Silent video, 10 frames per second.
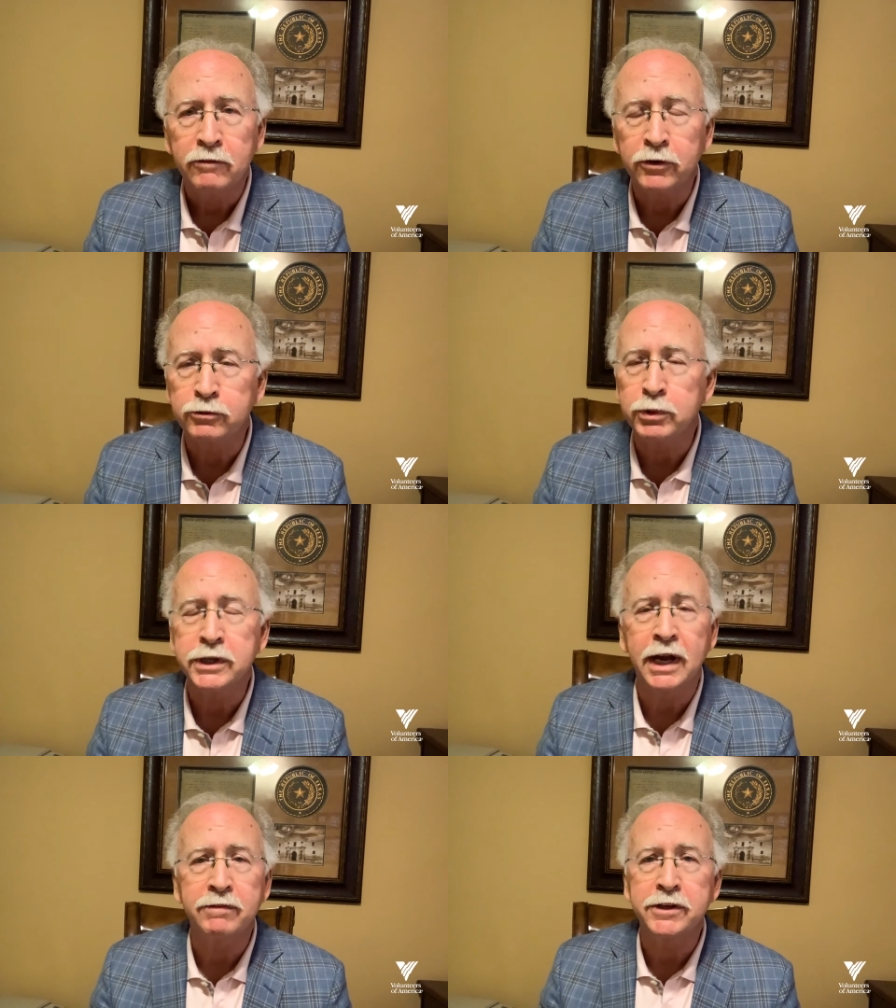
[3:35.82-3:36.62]
Folks
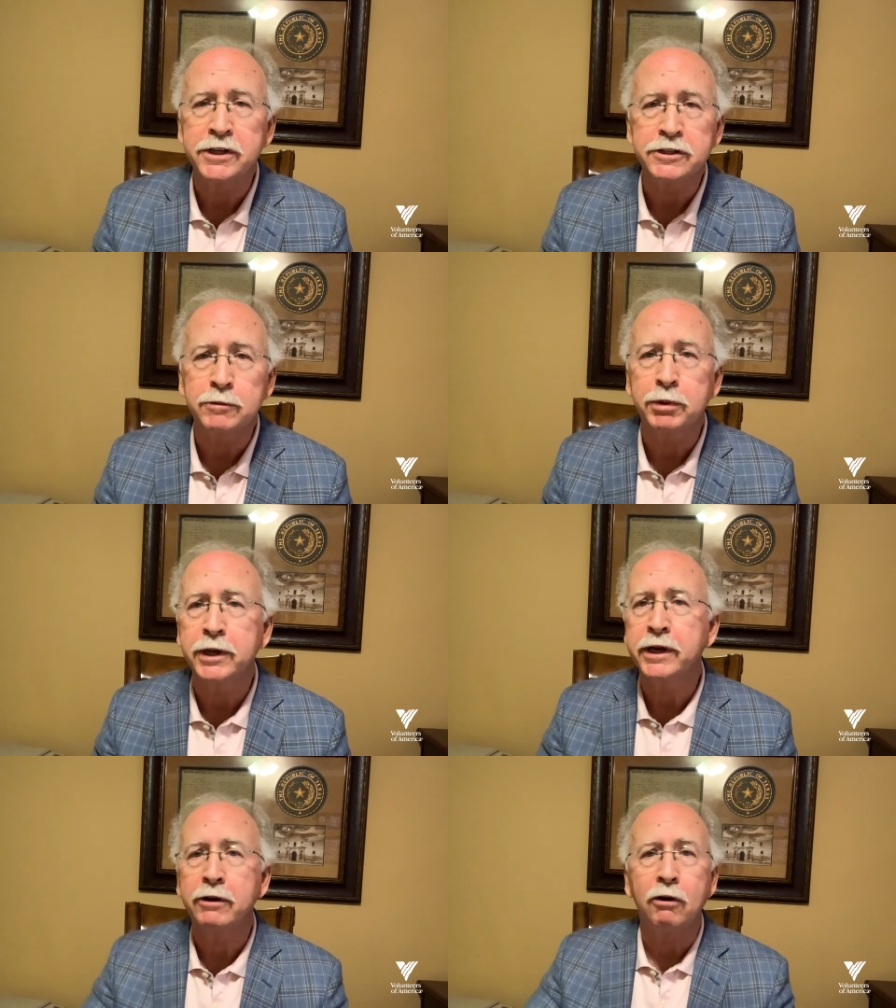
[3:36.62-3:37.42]
wouldn't have the
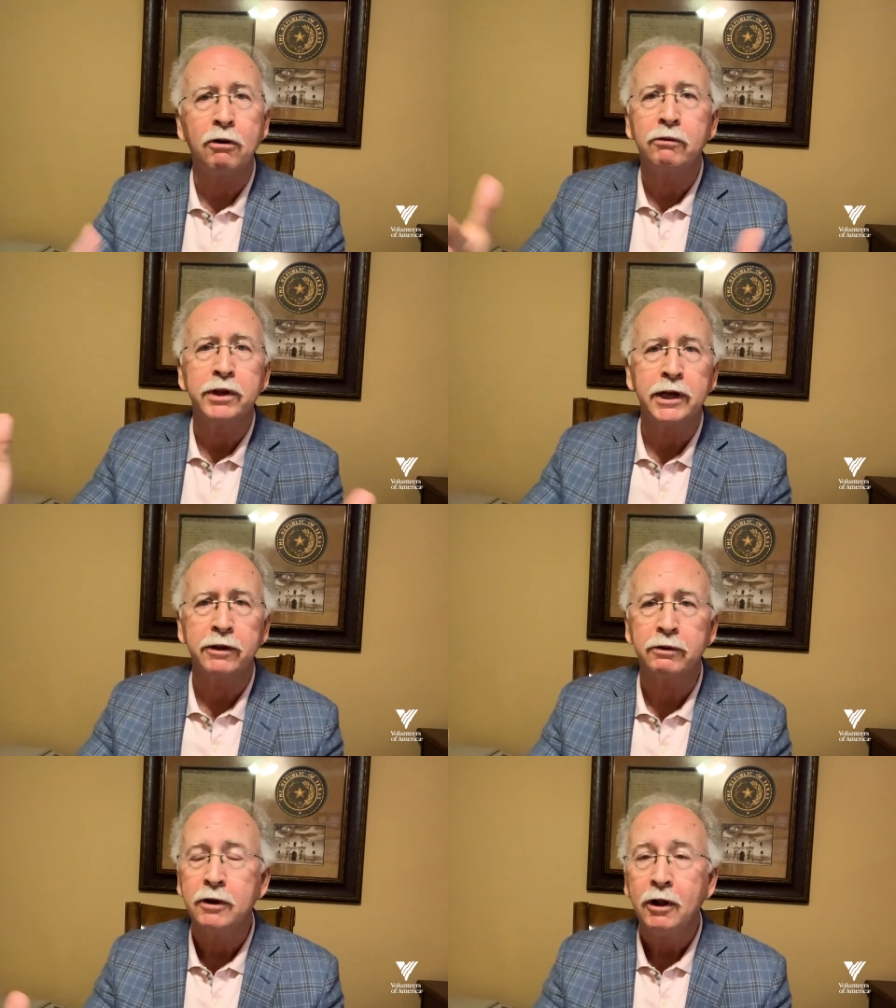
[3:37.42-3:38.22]
discipline and all the
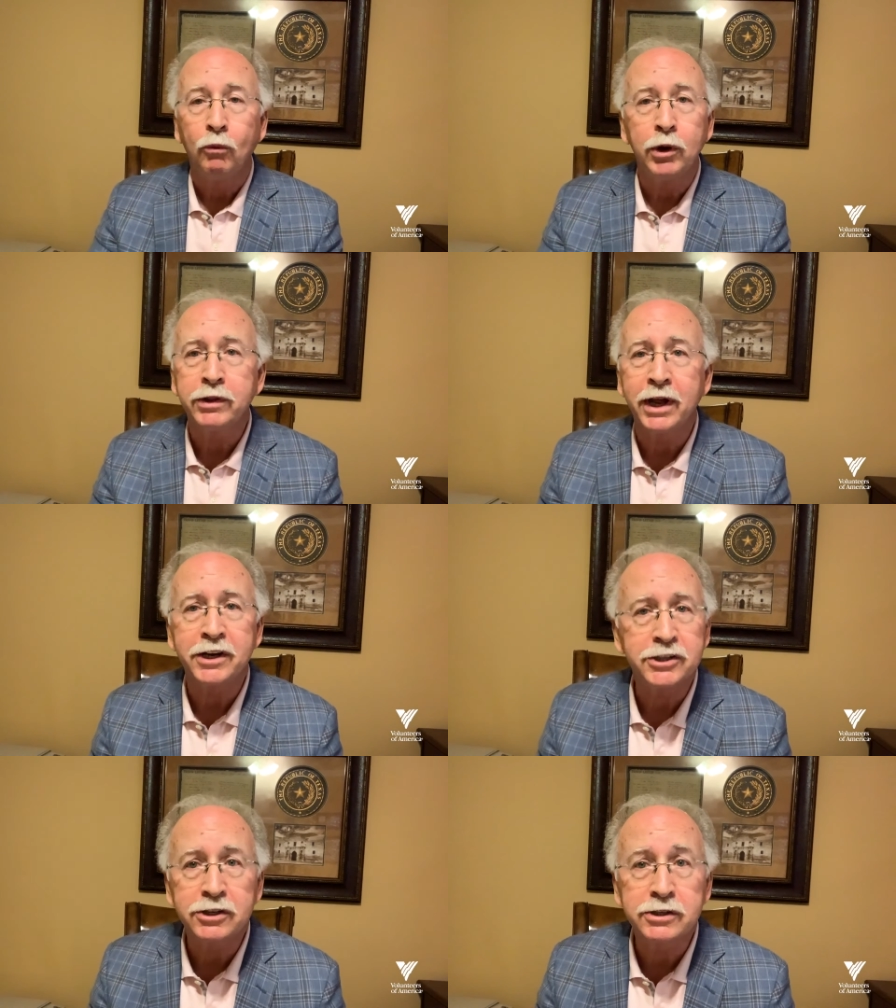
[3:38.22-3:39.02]
other. Well, that
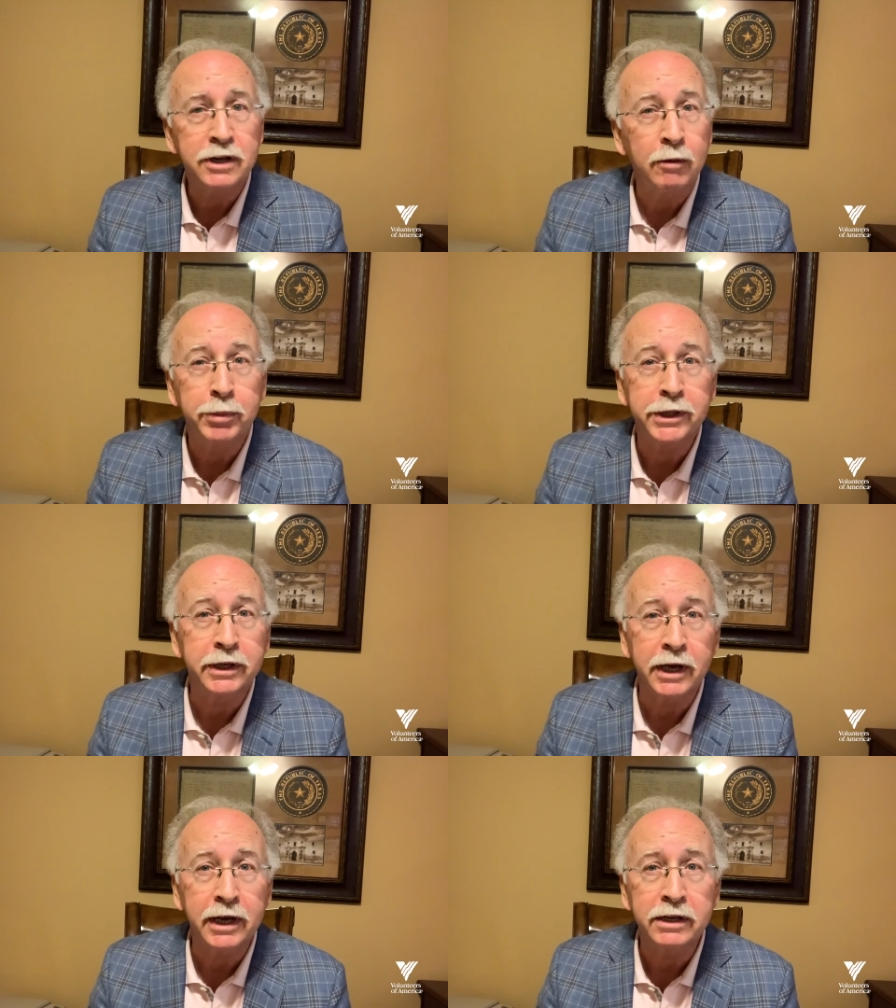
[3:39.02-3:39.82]
has just not been
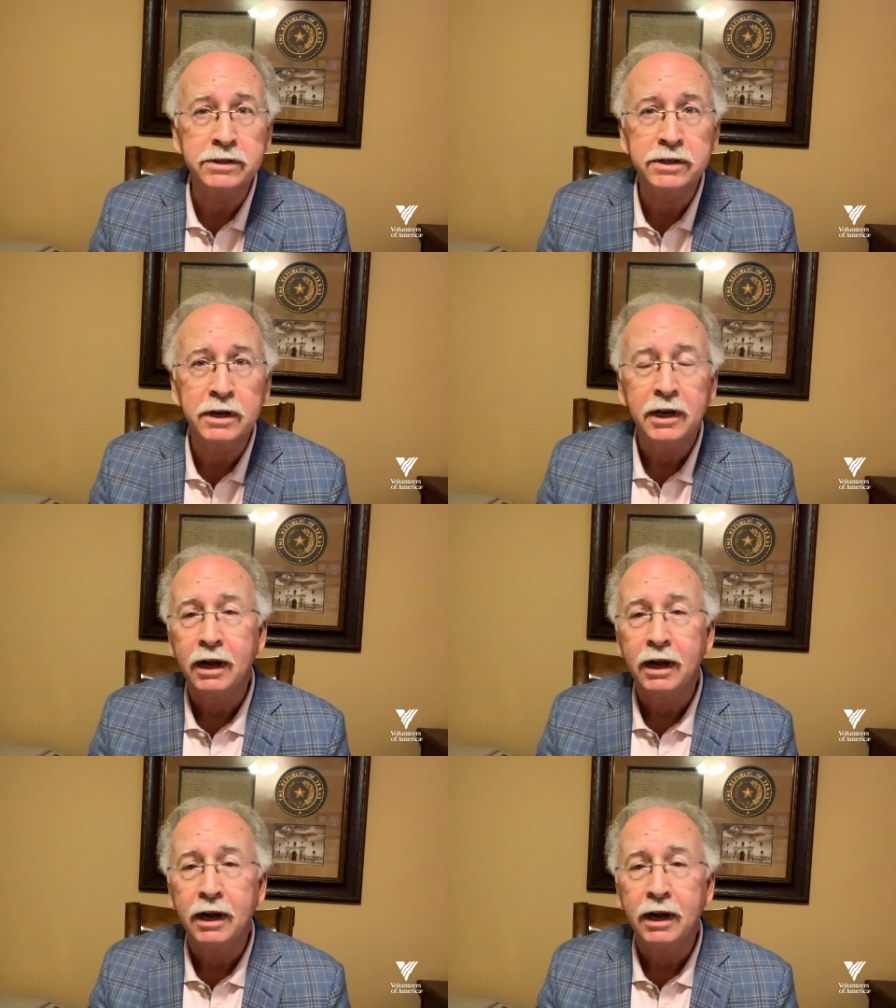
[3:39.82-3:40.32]
the case.